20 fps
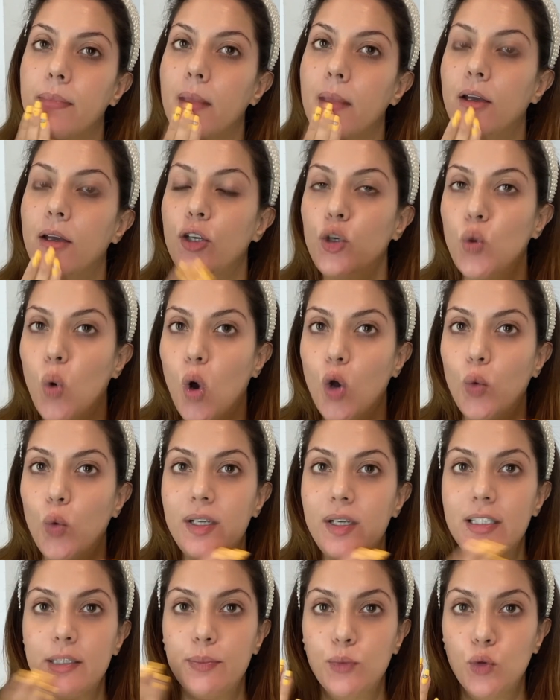You
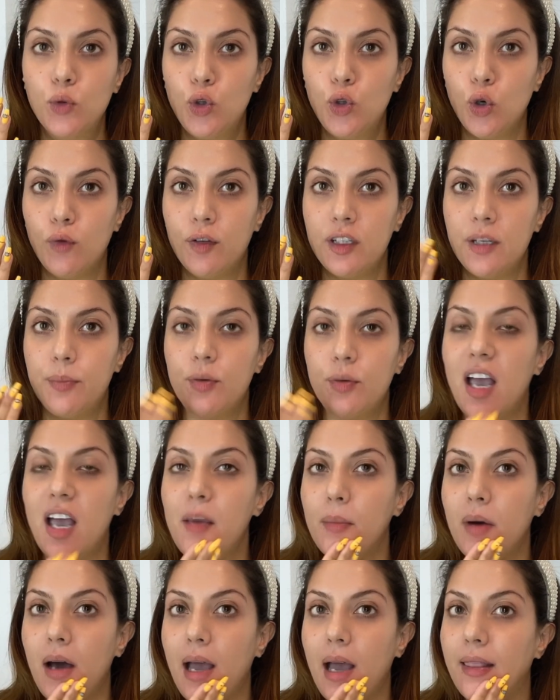always smooth over the
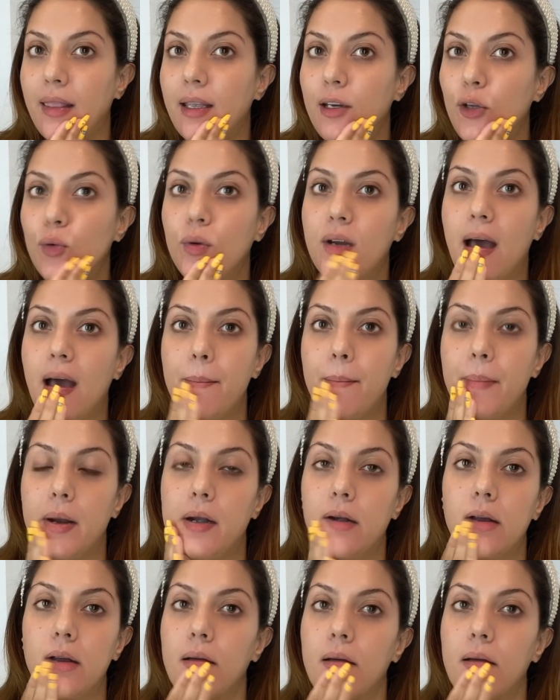primer and then you tap it.